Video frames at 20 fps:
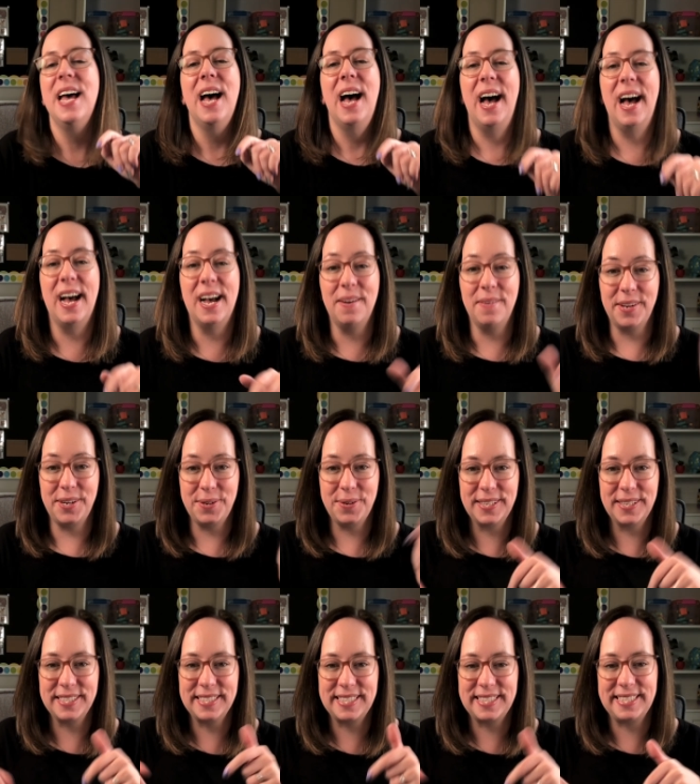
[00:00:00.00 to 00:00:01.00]
Um, and you
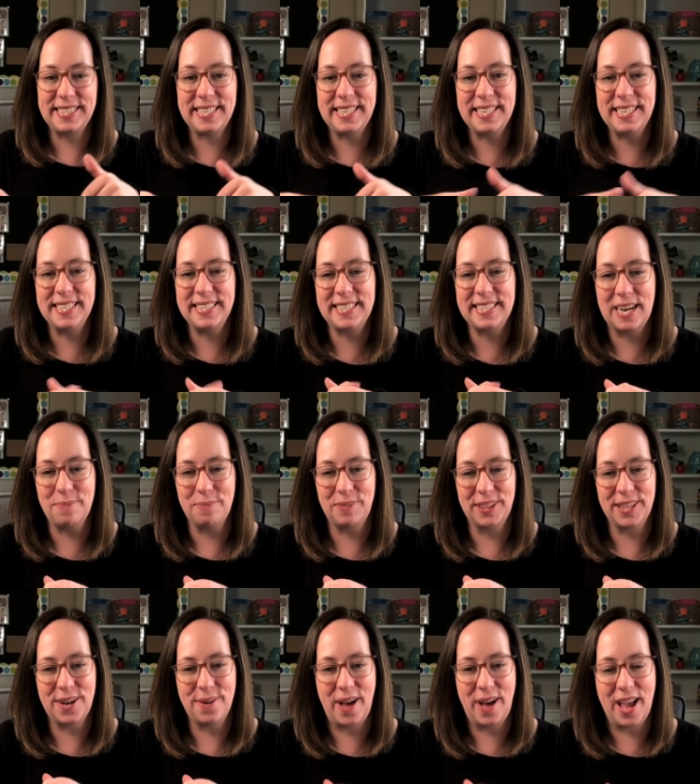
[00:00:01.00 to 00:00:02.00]
can see down
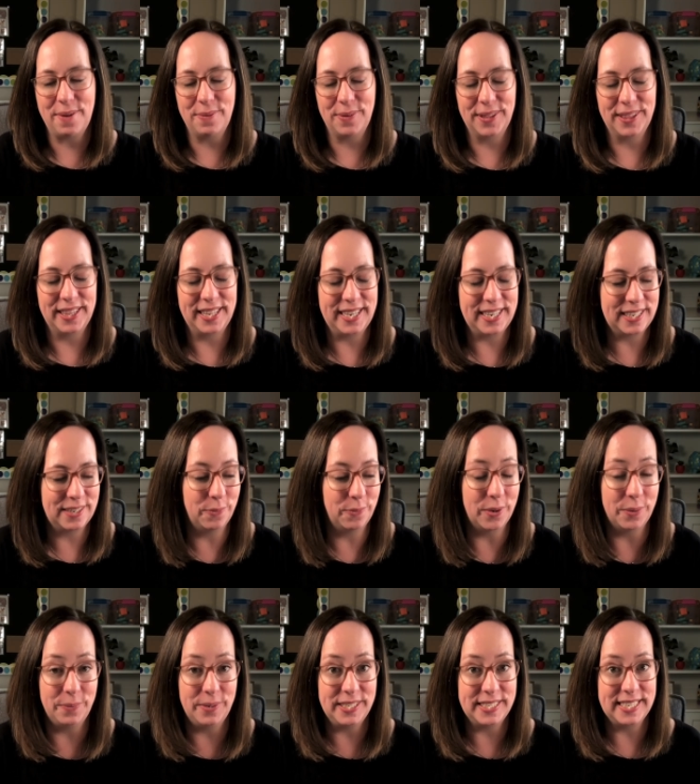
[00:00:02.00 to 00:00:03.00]
below, I will link
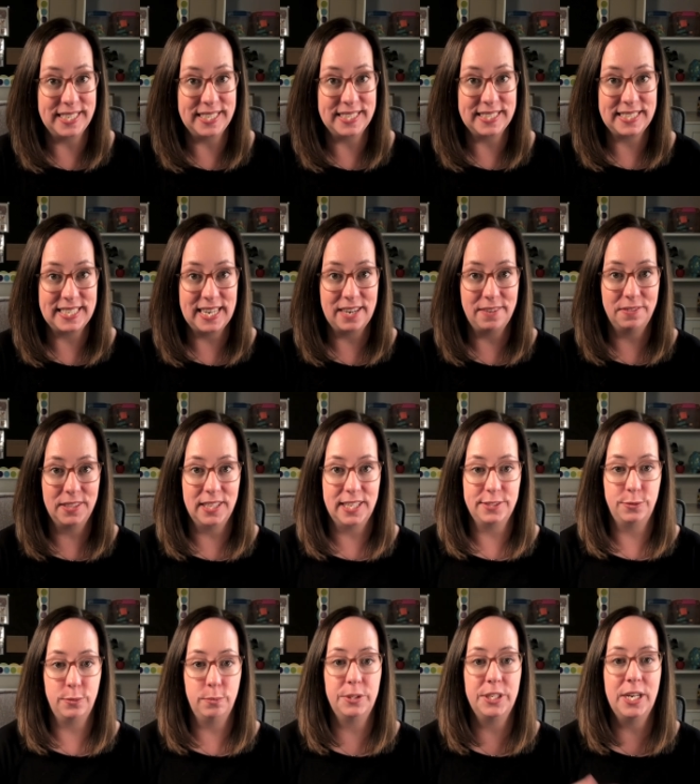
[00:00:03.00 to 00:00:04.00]
what we did instead of
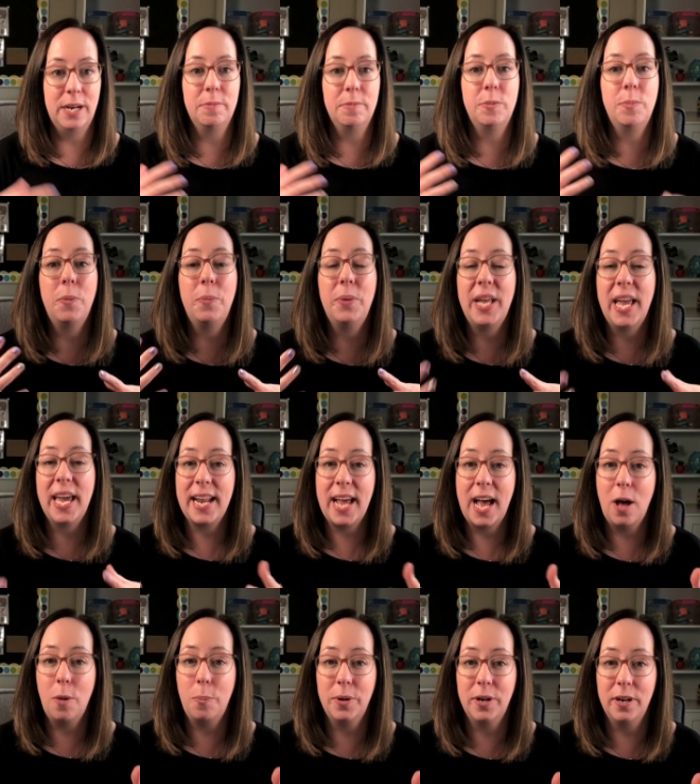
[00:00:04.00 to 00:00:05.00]
classroom jobs, but we had a
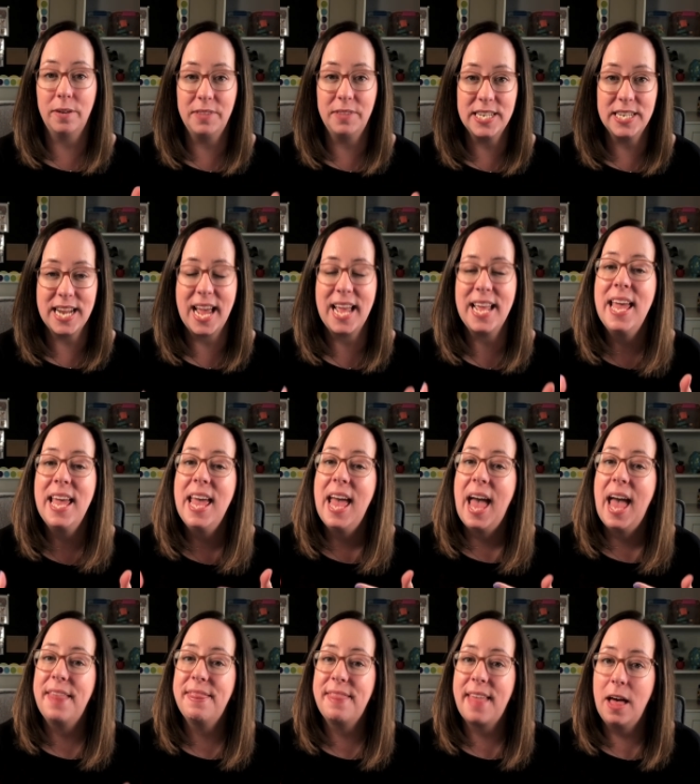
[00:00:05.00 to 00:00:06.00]
helper of the day,
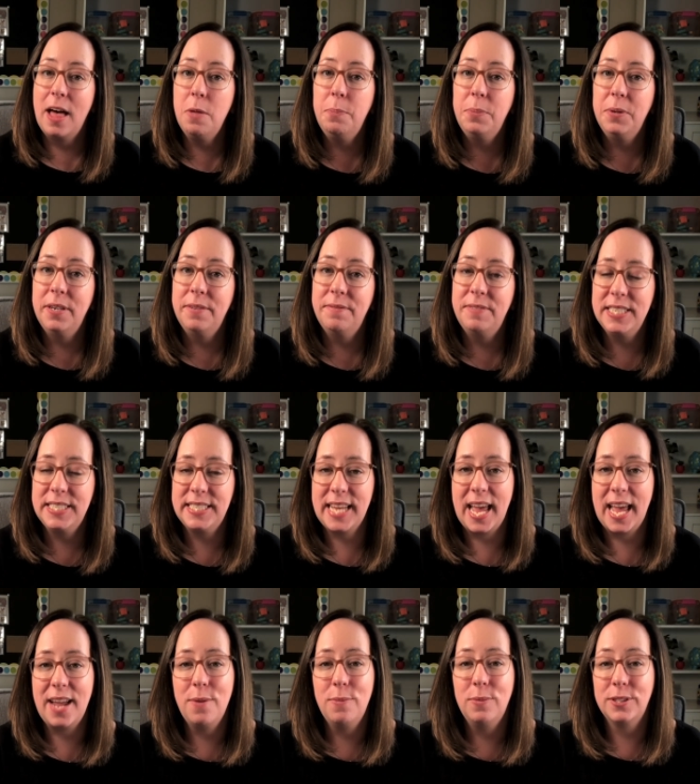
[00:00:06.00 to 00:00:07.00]
and the helper of the
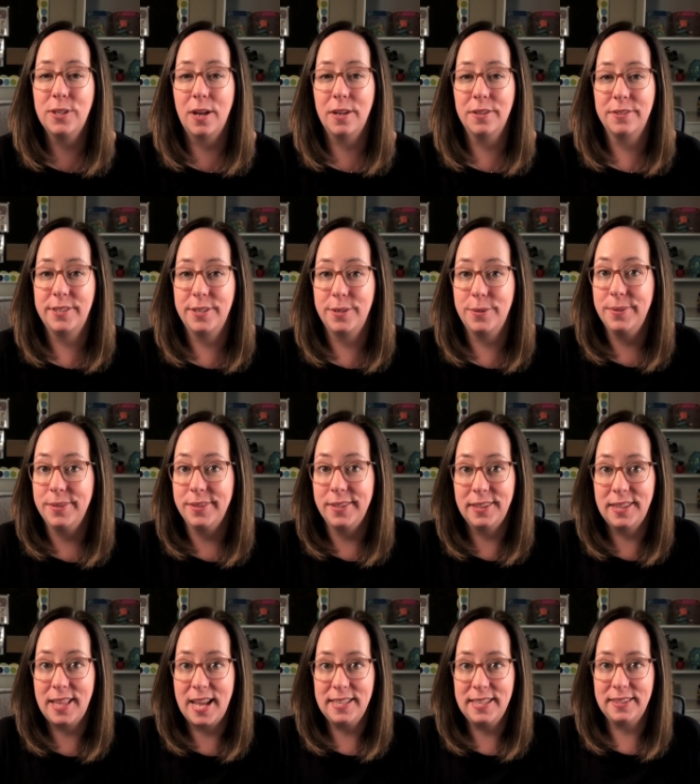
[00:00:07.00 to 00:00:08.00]
day was also
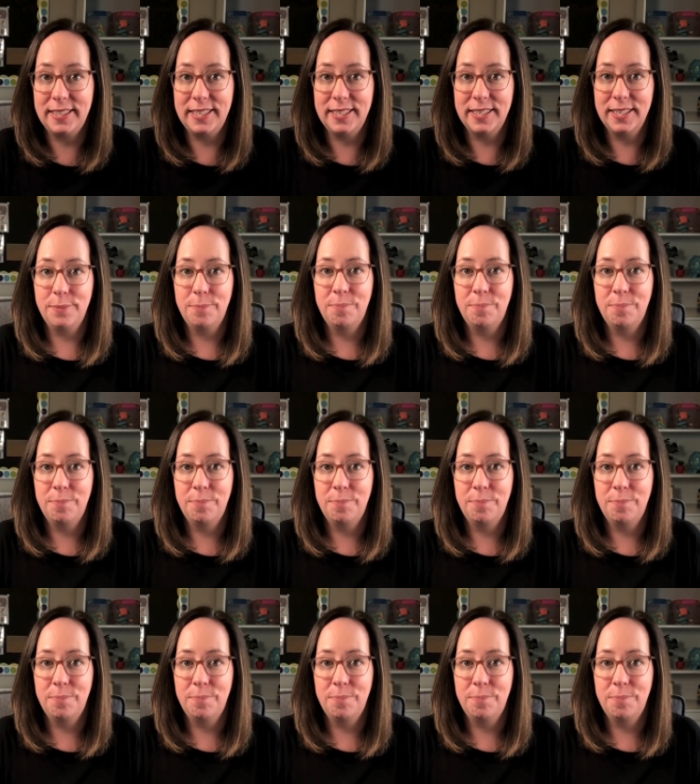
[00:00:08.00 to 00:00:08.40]
the line leader.